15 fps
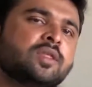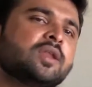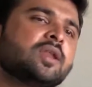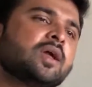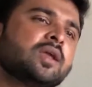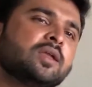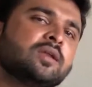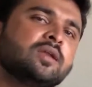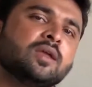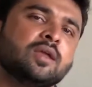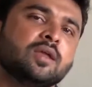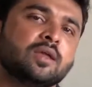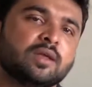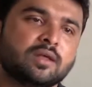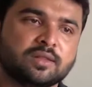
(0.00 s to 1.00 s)
Then again
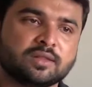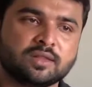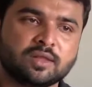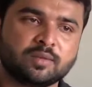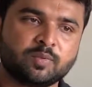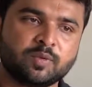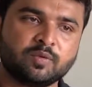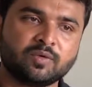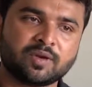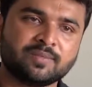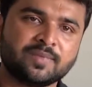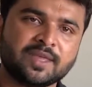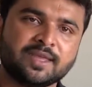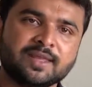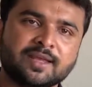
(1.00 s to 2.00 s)
the fever
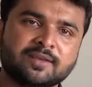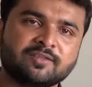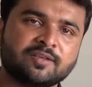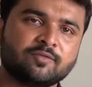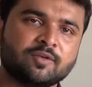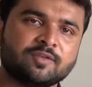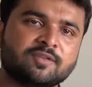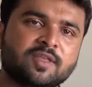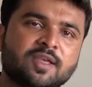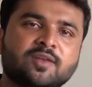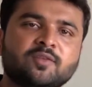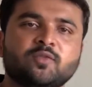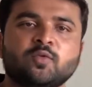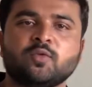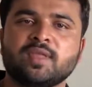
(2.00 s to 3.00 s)
of the election was
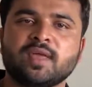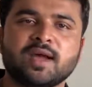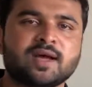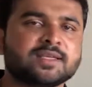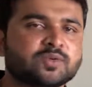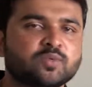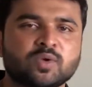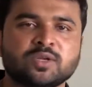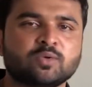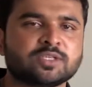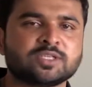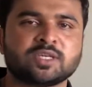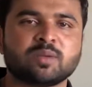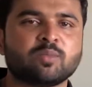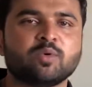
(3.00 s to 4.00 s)
there, so they asked 1
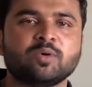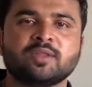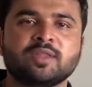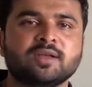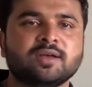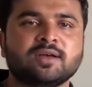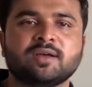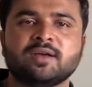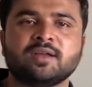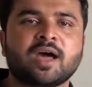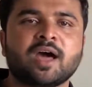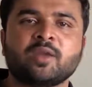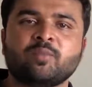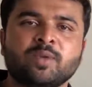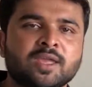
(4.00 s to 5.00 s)
question about the
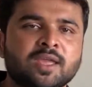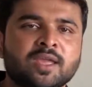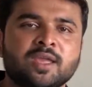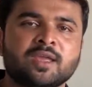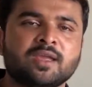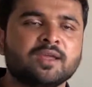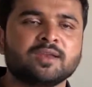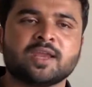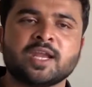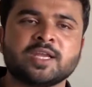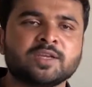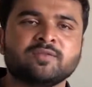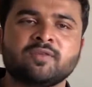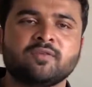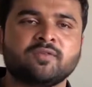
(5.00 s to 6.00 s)
RPA
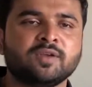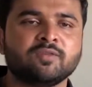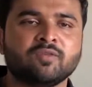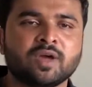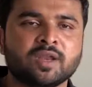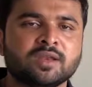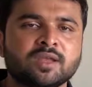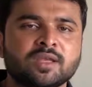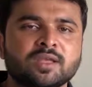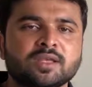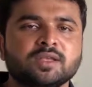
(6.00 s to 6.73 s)
1951.